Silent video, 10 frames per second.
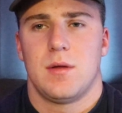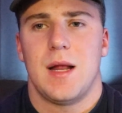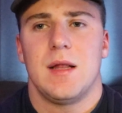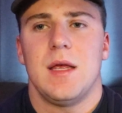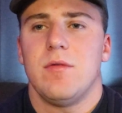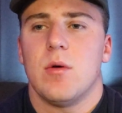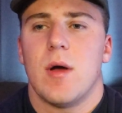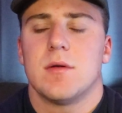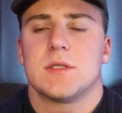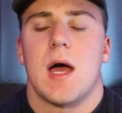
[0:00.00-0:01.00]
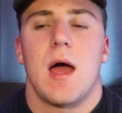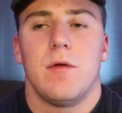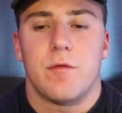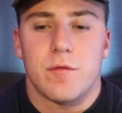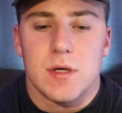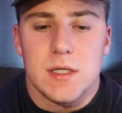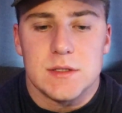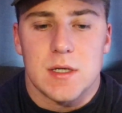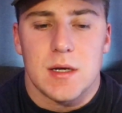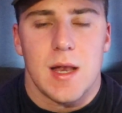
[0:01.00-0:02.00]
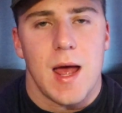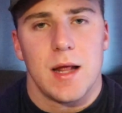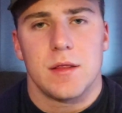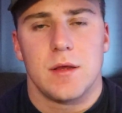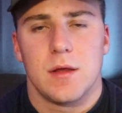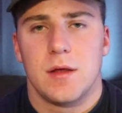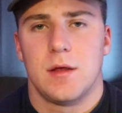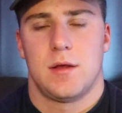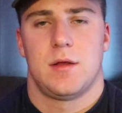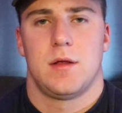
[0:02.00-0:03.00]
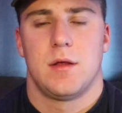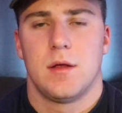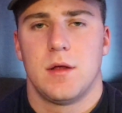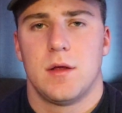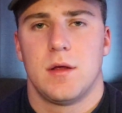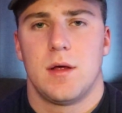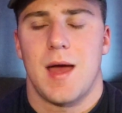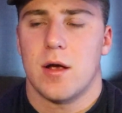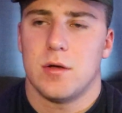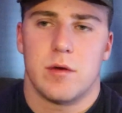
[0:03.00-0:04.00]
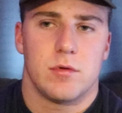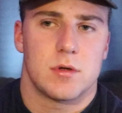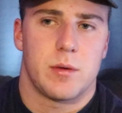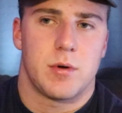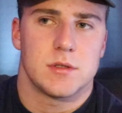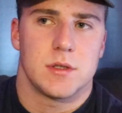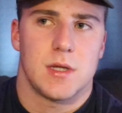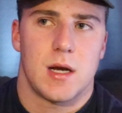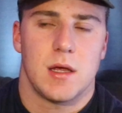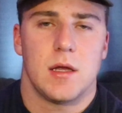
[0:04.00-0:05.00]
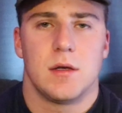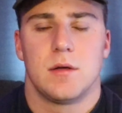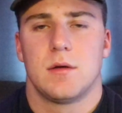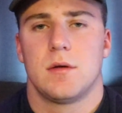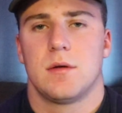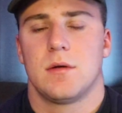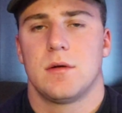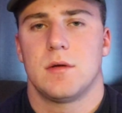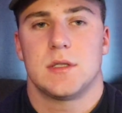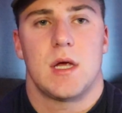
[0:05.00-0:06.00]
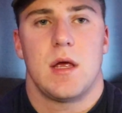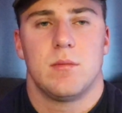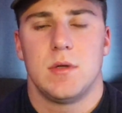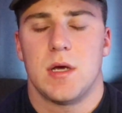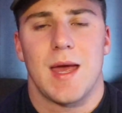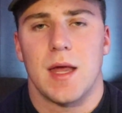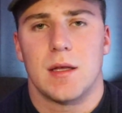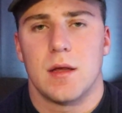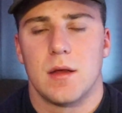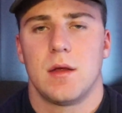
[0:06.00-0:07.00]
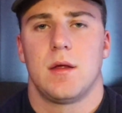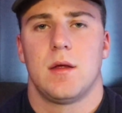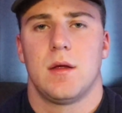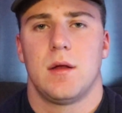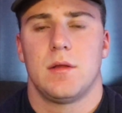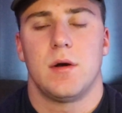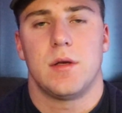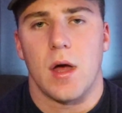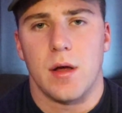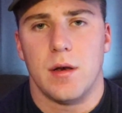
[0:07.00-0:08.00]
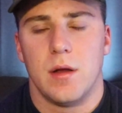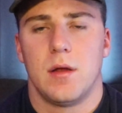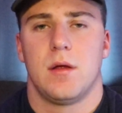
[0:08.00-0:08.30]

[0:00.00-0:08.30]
They leave you outside freezing to death. How can you ever look at a person like that again? The same. You can't. They're done.